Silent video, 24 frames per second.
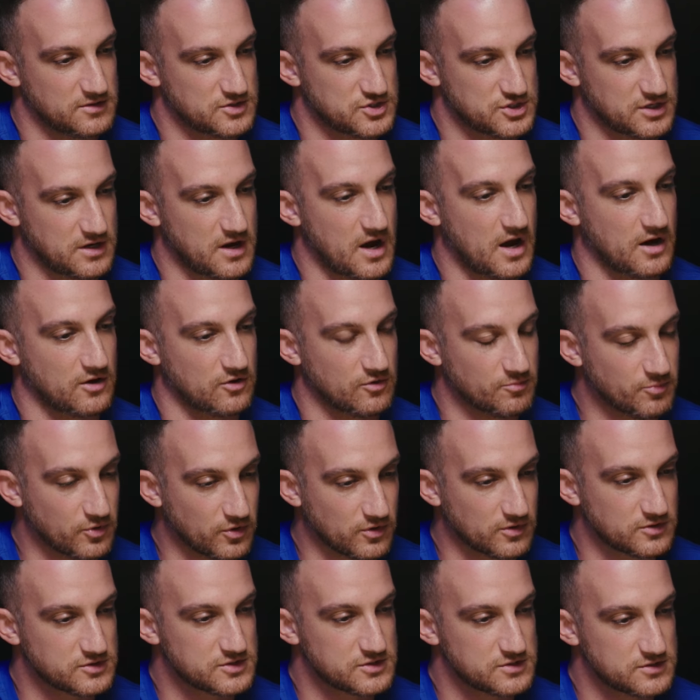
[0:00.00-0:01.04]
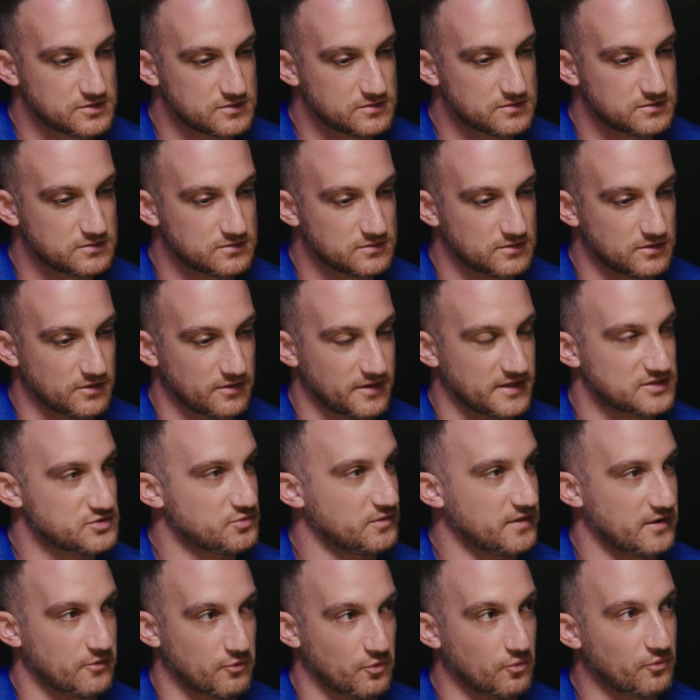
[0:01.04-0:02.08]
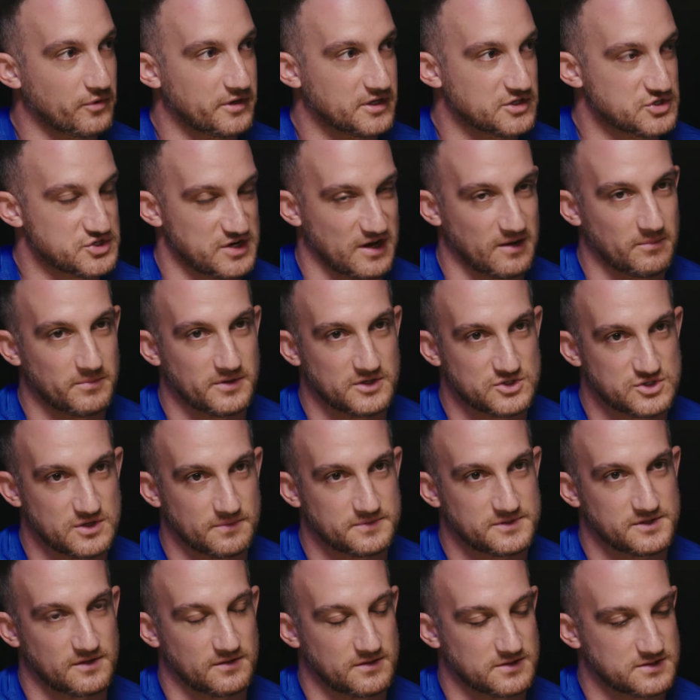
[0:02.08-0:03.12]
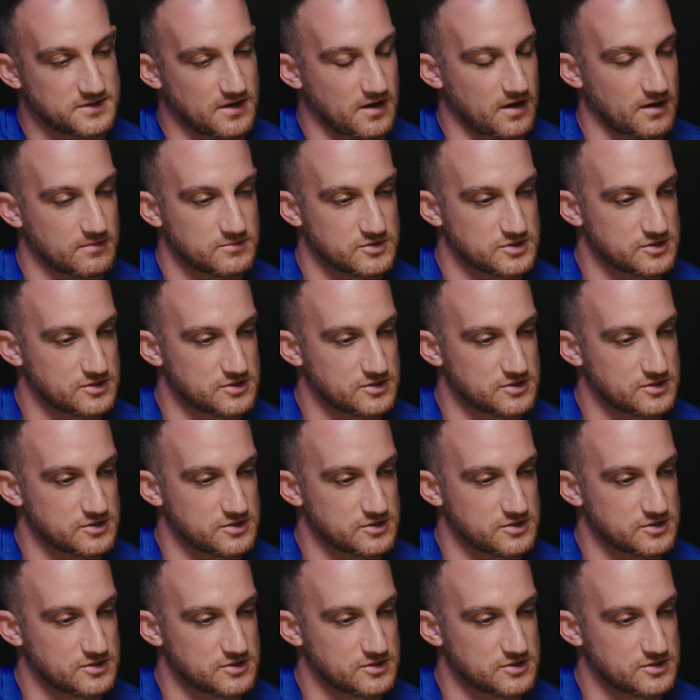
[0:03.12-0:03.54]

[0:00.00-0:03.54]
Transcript: the Chicago Bulls. You know, that's when they were winning championships at the time.